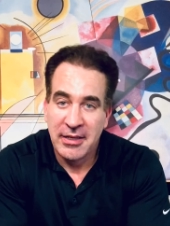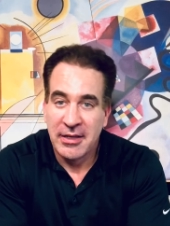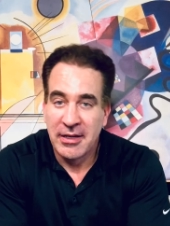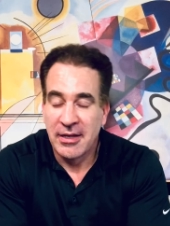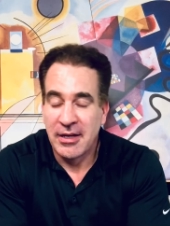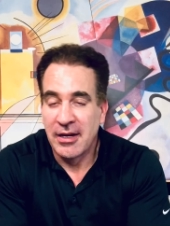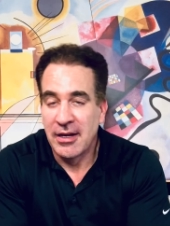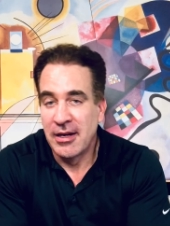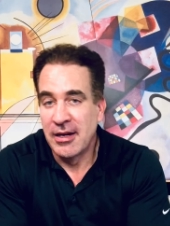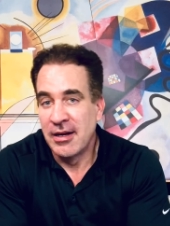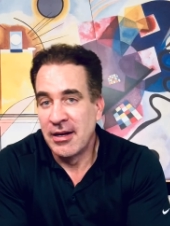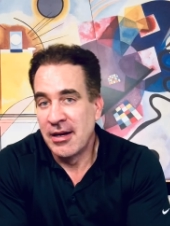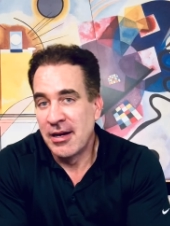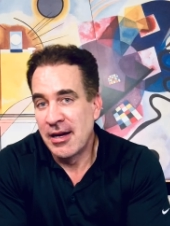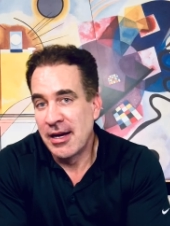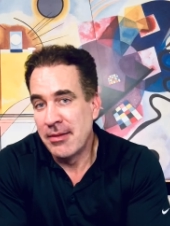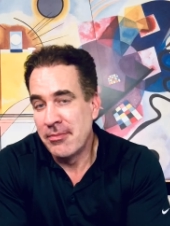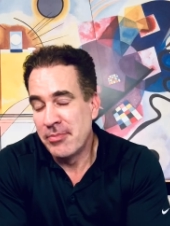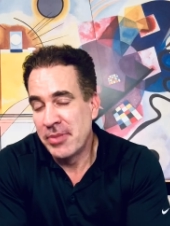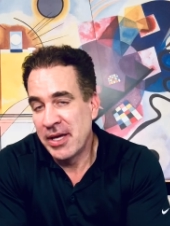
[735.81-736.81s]

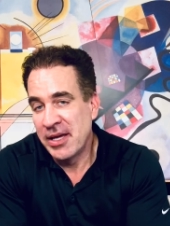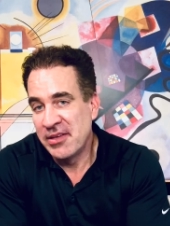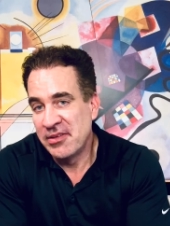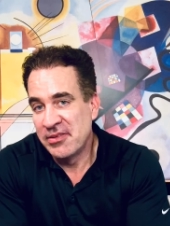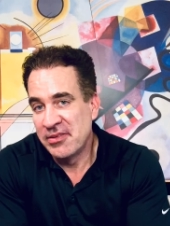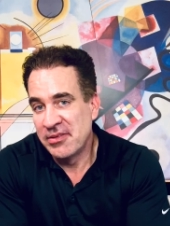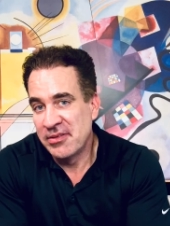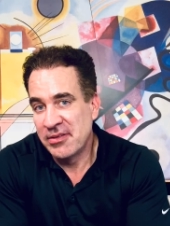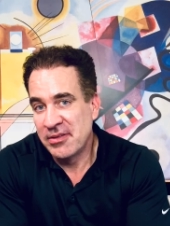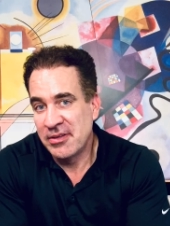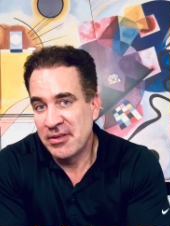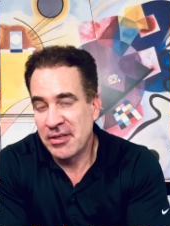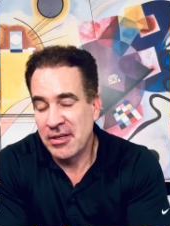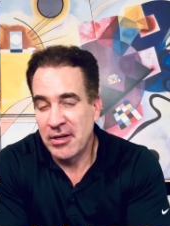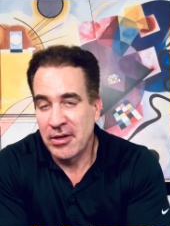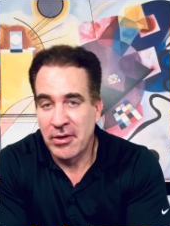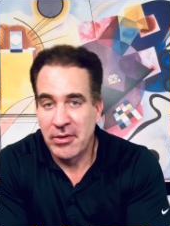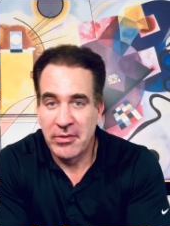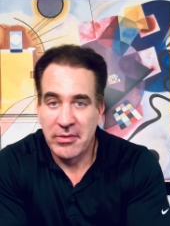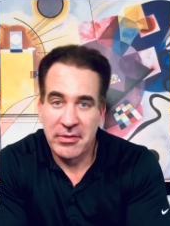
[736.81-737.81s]
I'm based, you
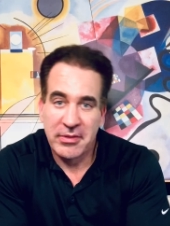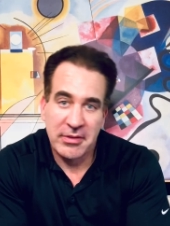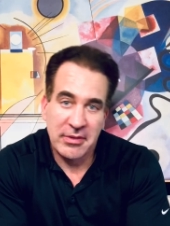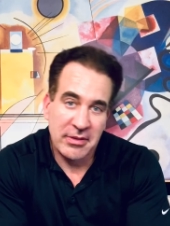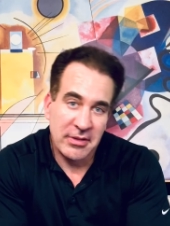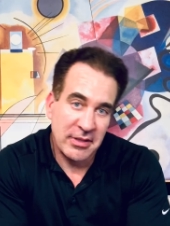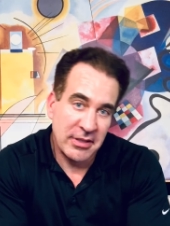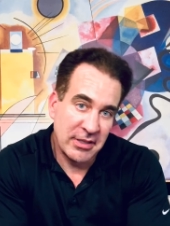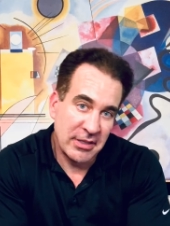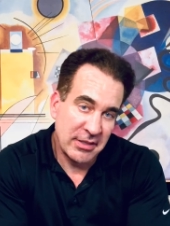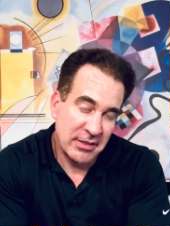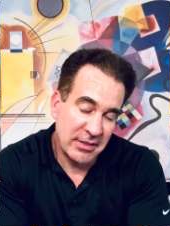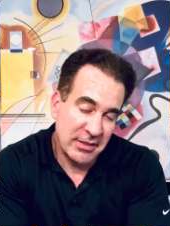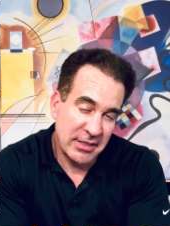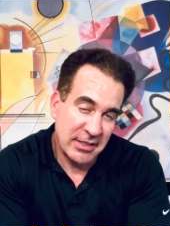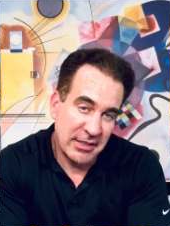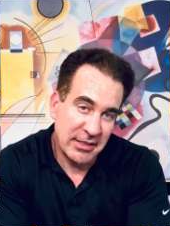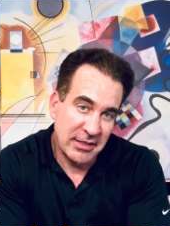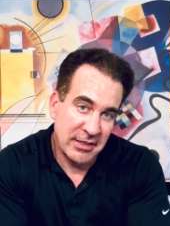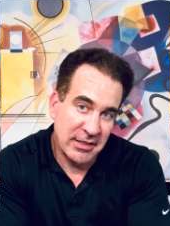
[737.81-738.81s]
know,
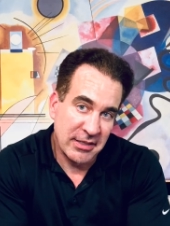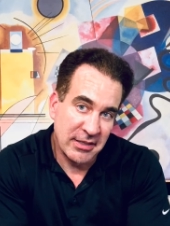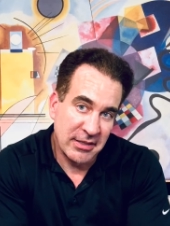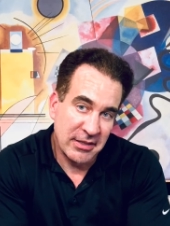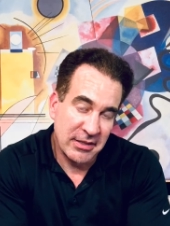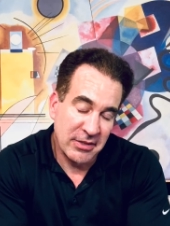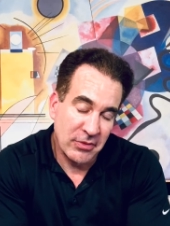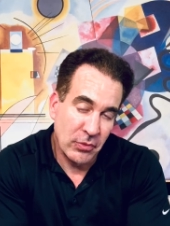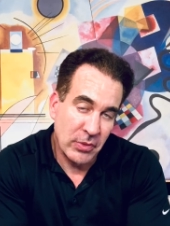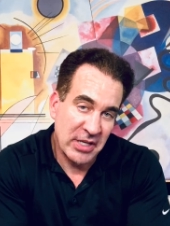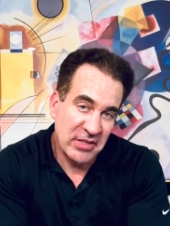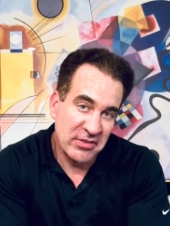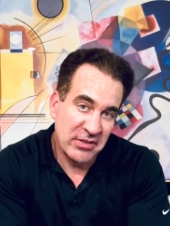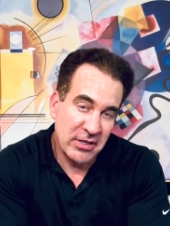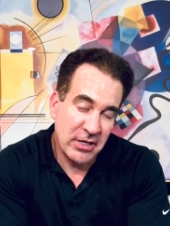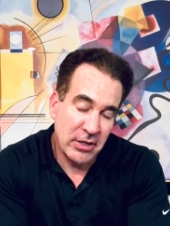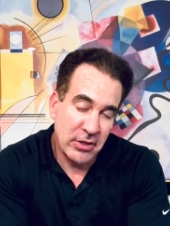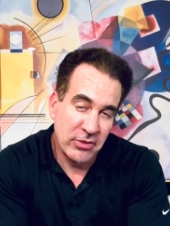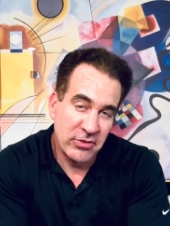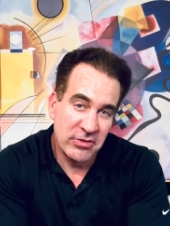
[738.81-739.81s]
in the West
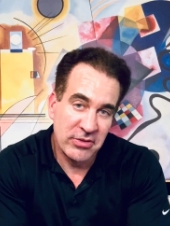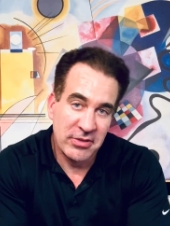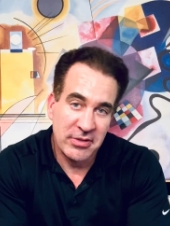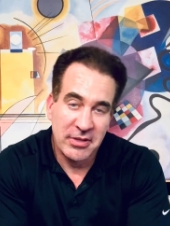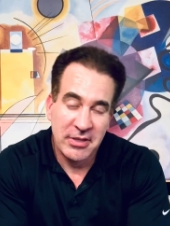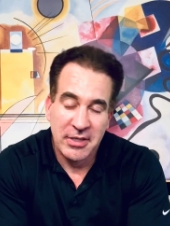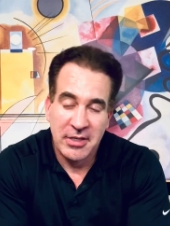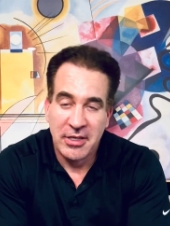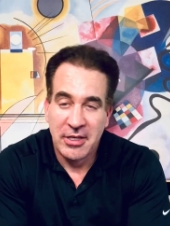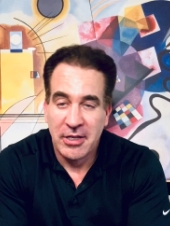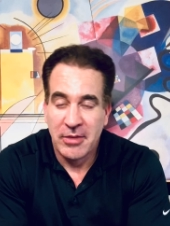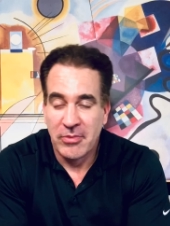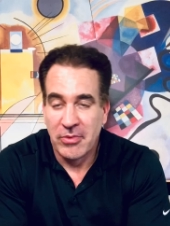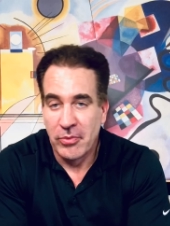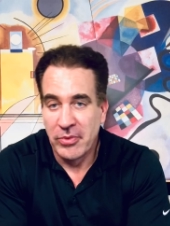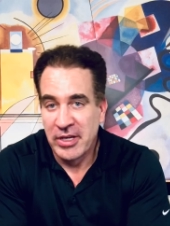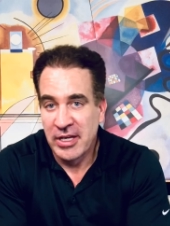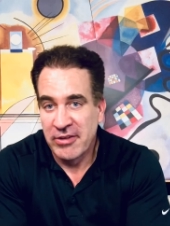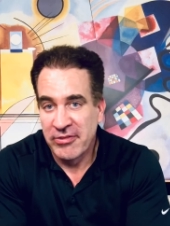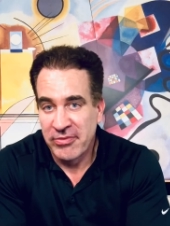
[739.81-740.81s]
Coast, but
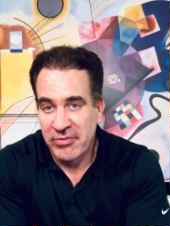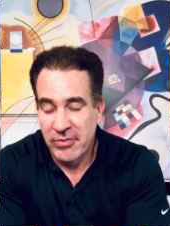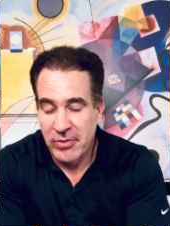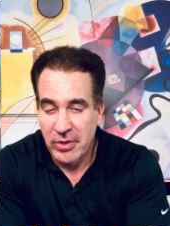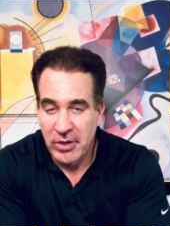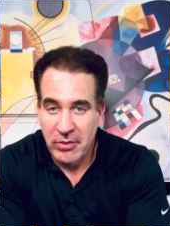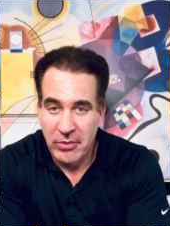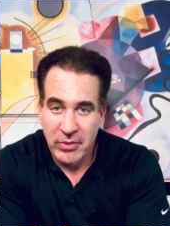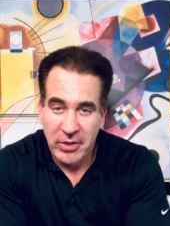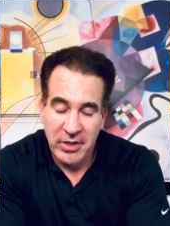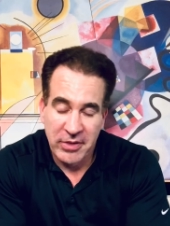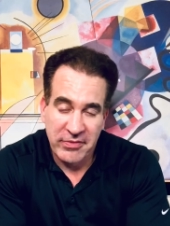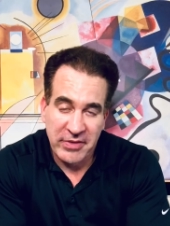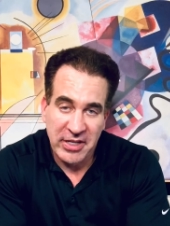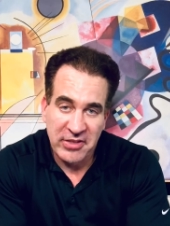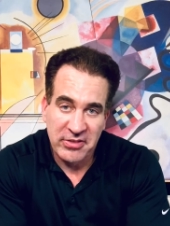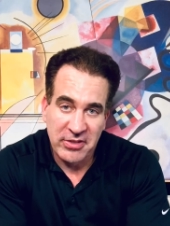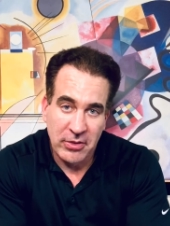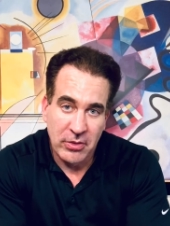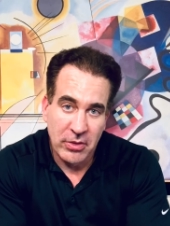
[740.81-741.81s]
we're
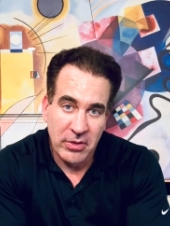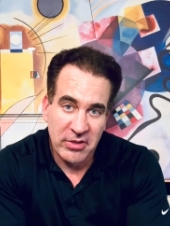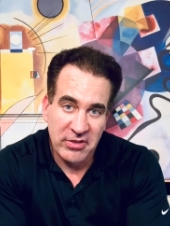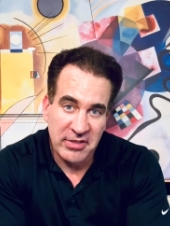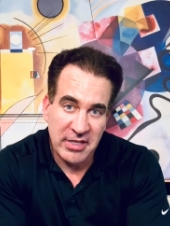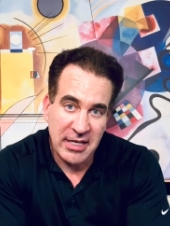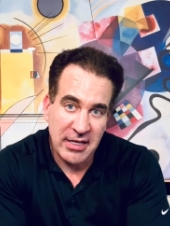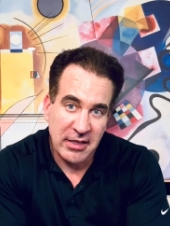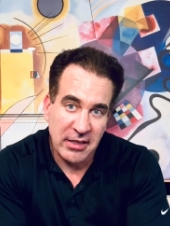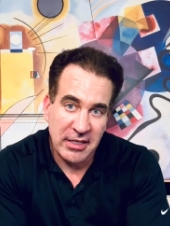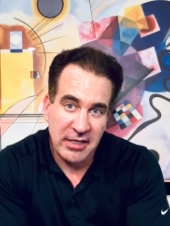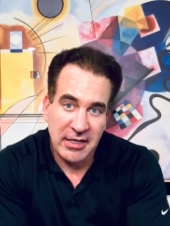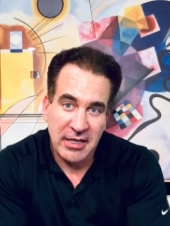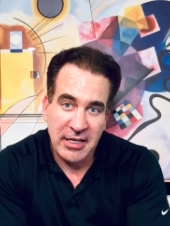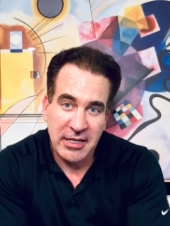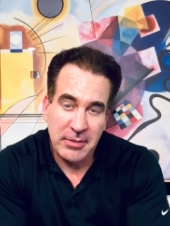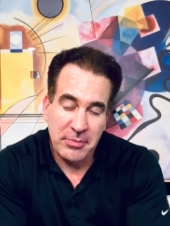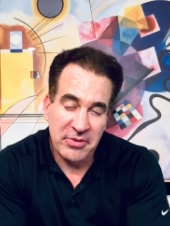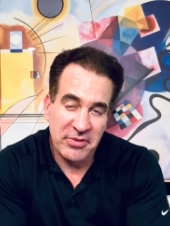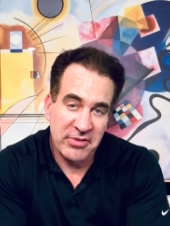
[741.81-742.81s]
invested horizontally
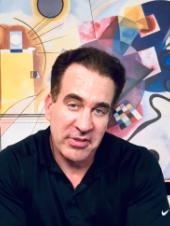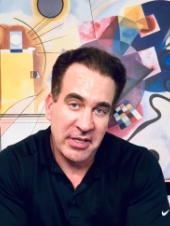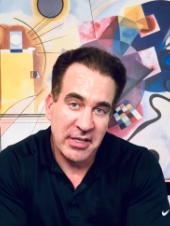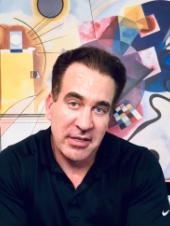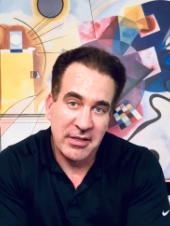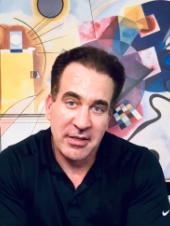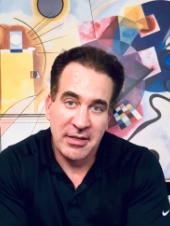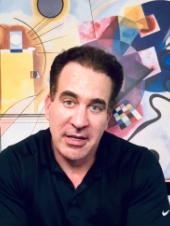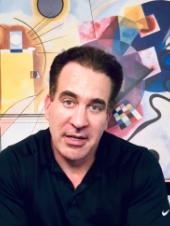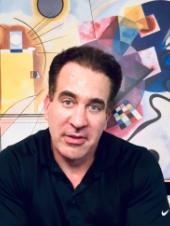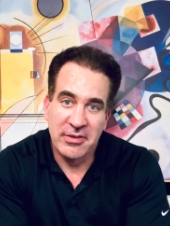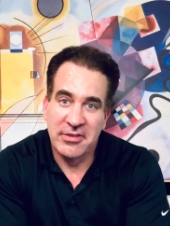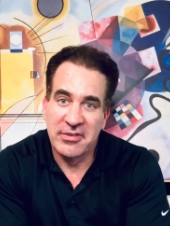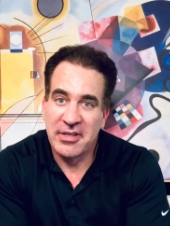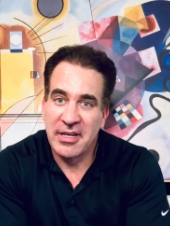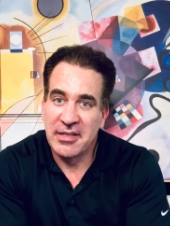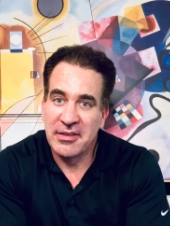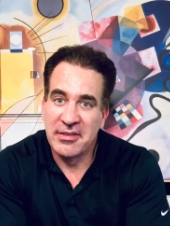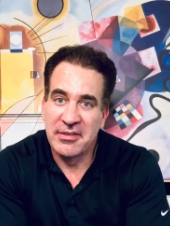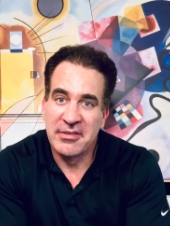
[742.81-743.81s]
90%
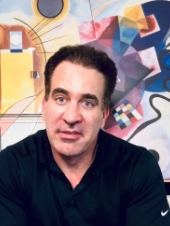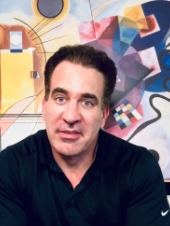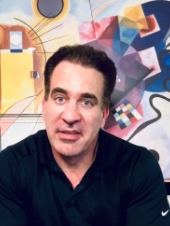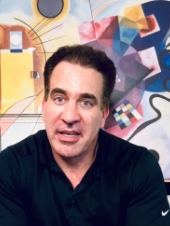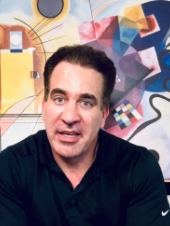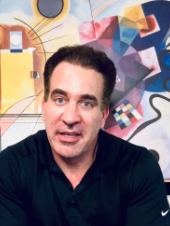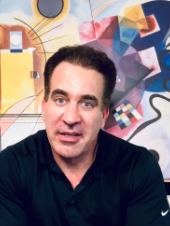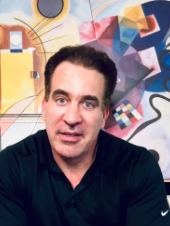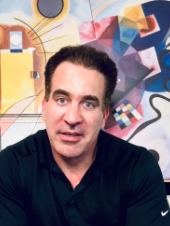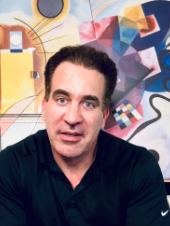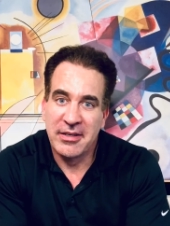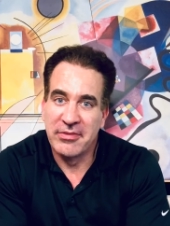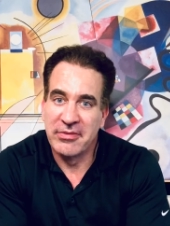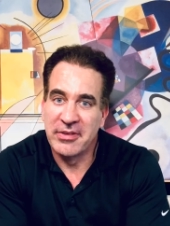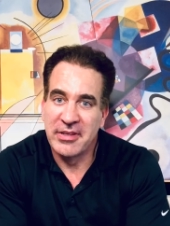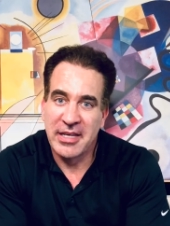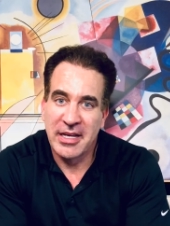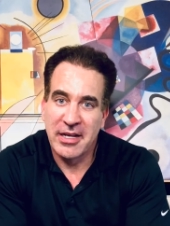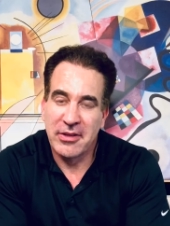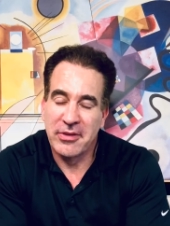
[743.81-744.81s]
outside the state
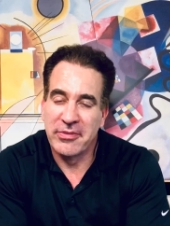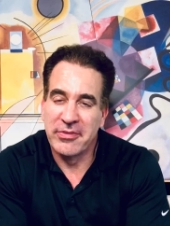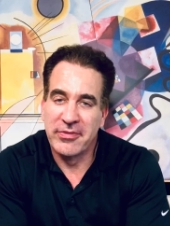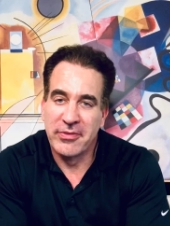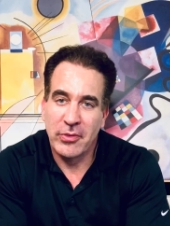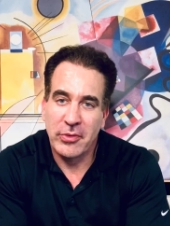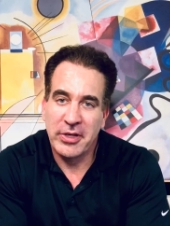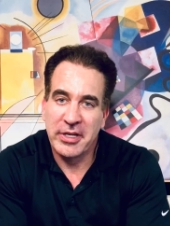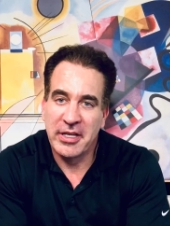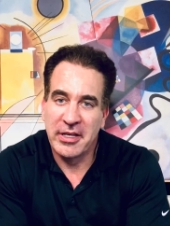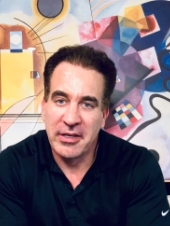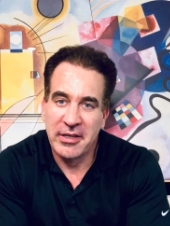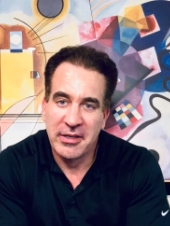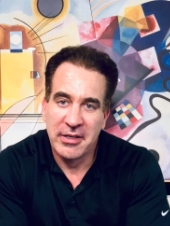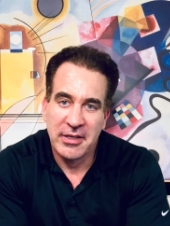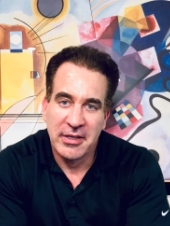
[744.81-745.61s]
of California.